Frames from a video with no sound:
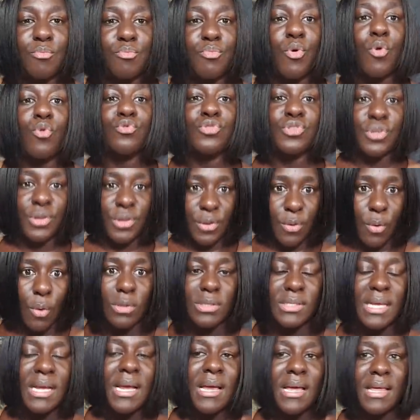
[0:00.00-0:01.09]
Mpo's
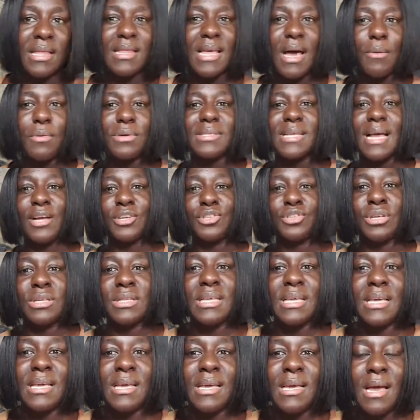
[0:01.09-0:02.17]
thought. That was
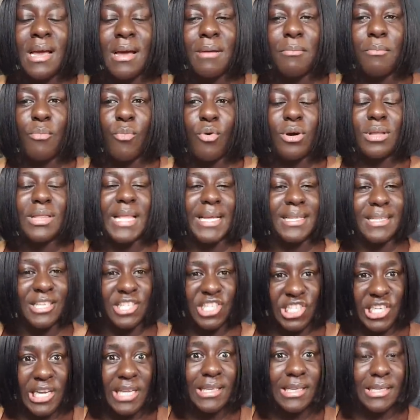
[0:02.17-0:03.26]
actually more like the
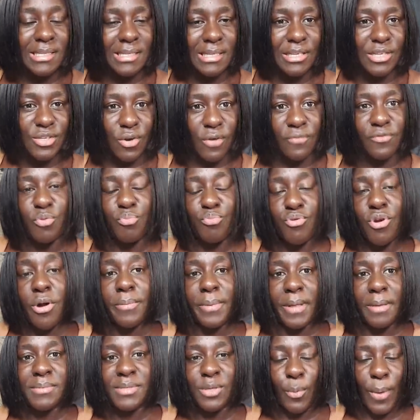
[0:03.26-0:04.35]
genesis of the
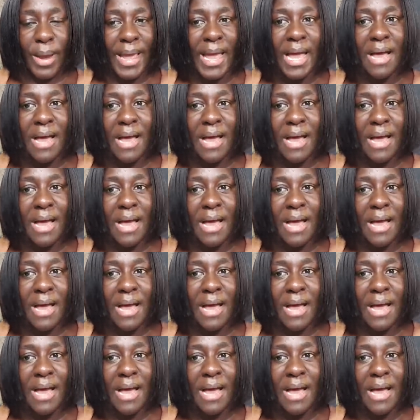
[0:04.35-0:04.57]
problems they were